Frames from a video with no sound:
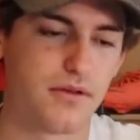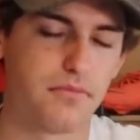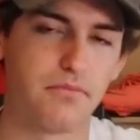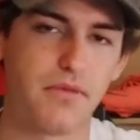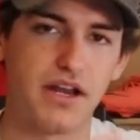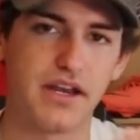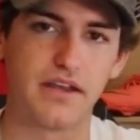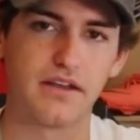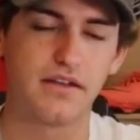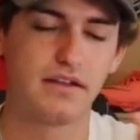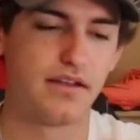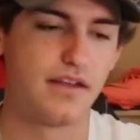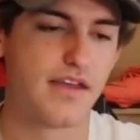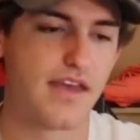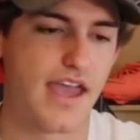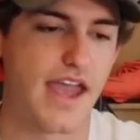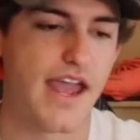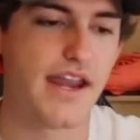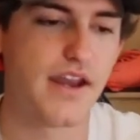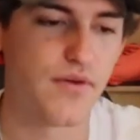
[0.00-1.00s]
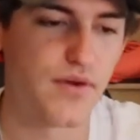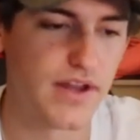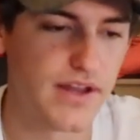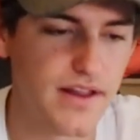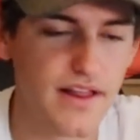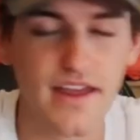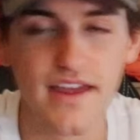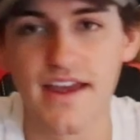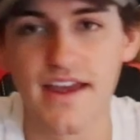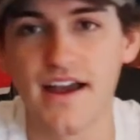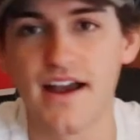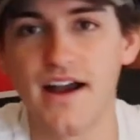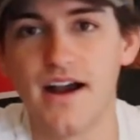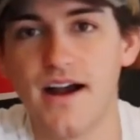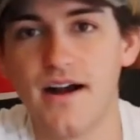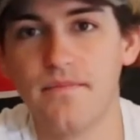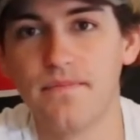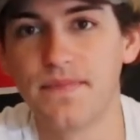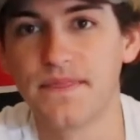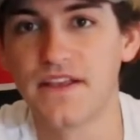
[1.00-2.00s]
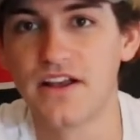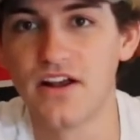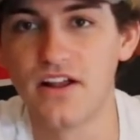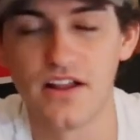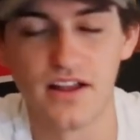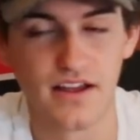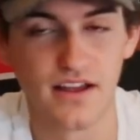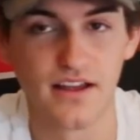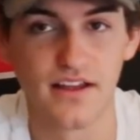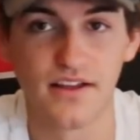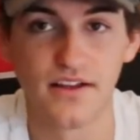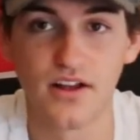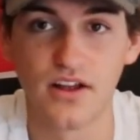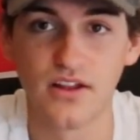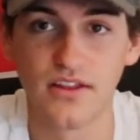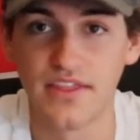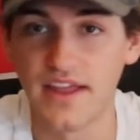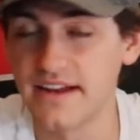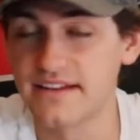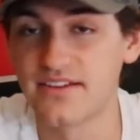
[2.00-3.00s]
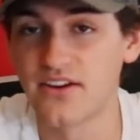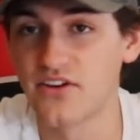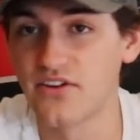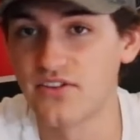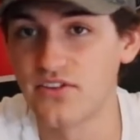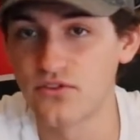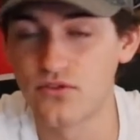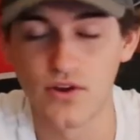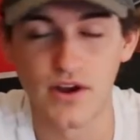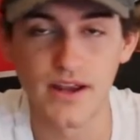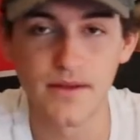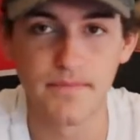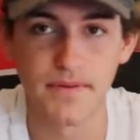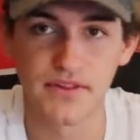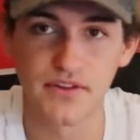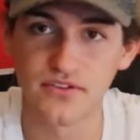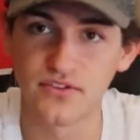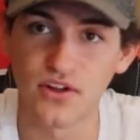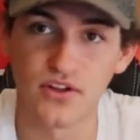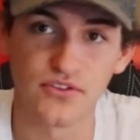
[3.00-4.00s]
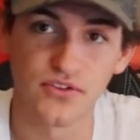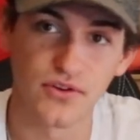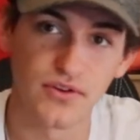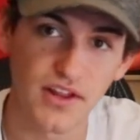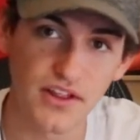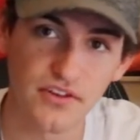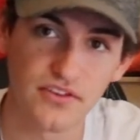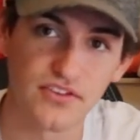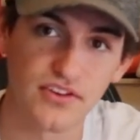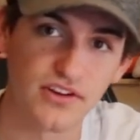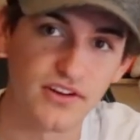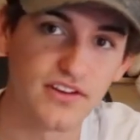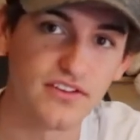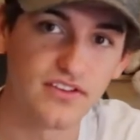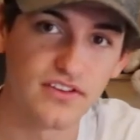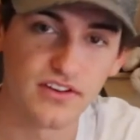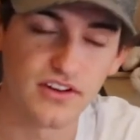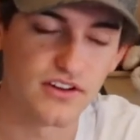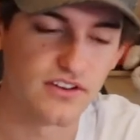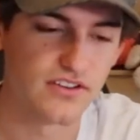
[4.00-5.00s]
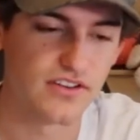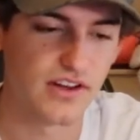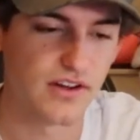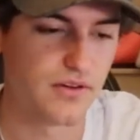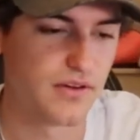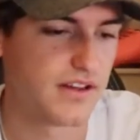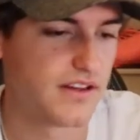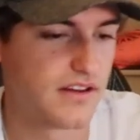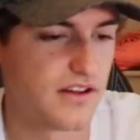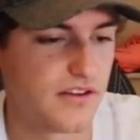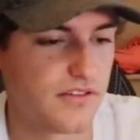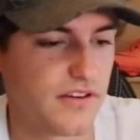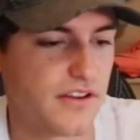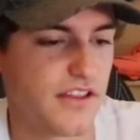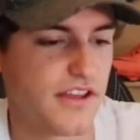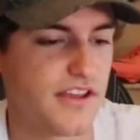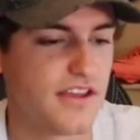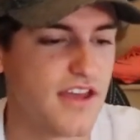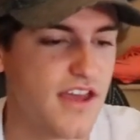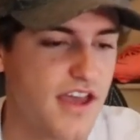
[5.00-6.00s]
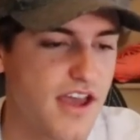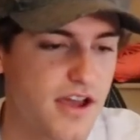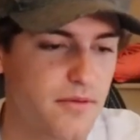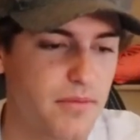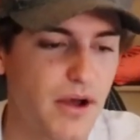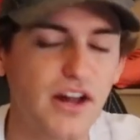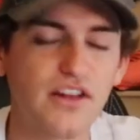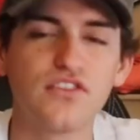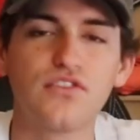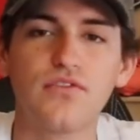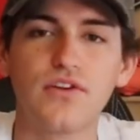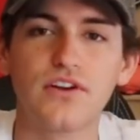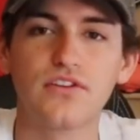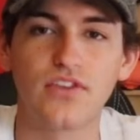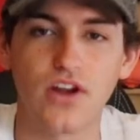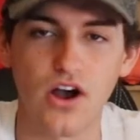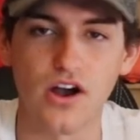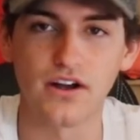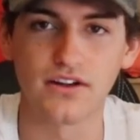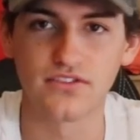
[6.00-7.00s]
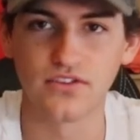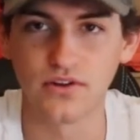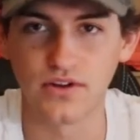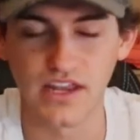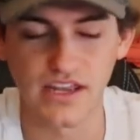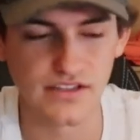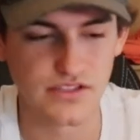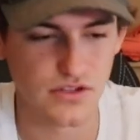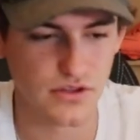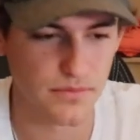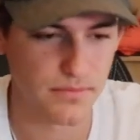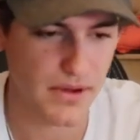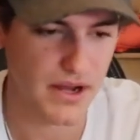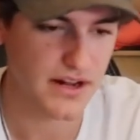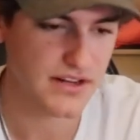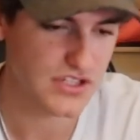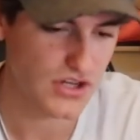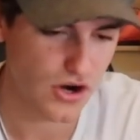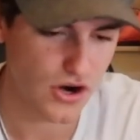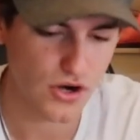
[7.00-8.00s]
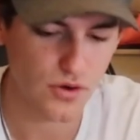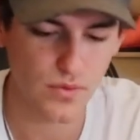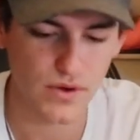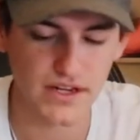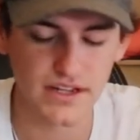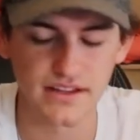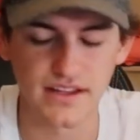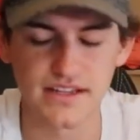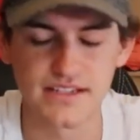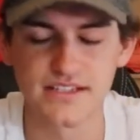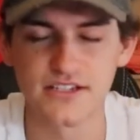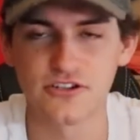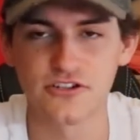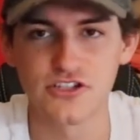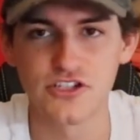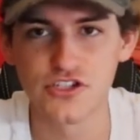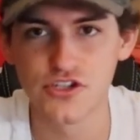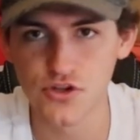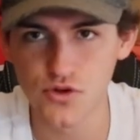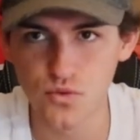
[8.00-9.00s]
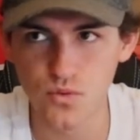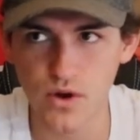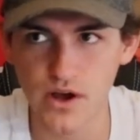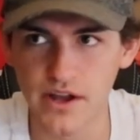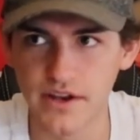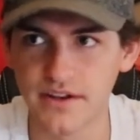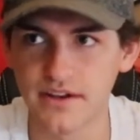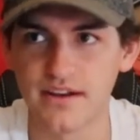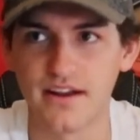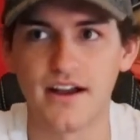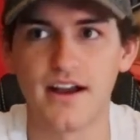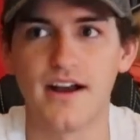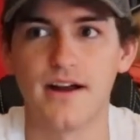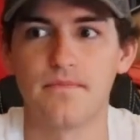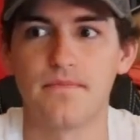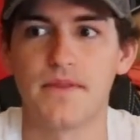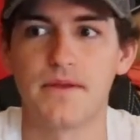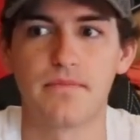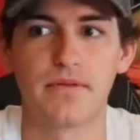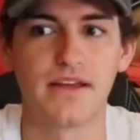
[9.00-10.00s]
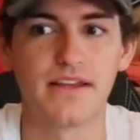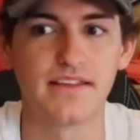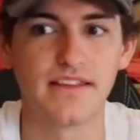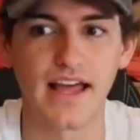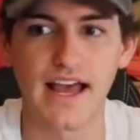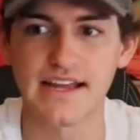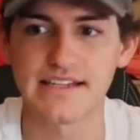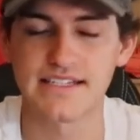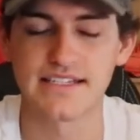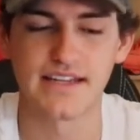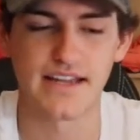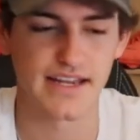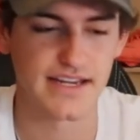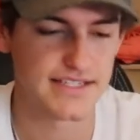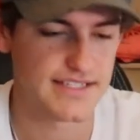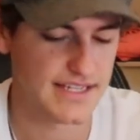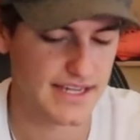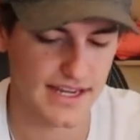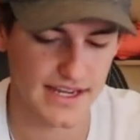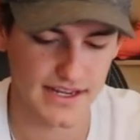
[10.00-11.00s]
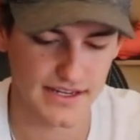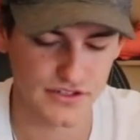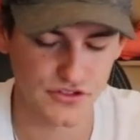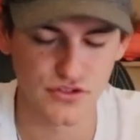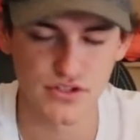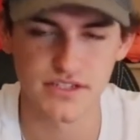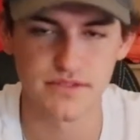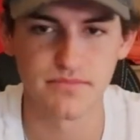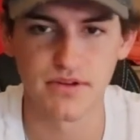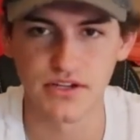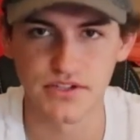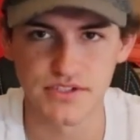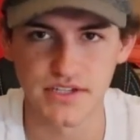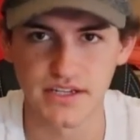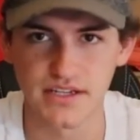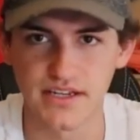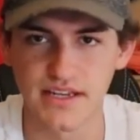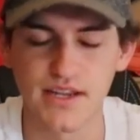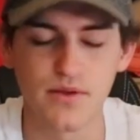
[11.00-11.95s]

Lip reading: Money. Anyway, that series is great, but there's also another series. Good segue, not really. Bucks versus Hawks. Okay, so the Bucks are winning that series 2-1. They played last night, and Chris Middleton,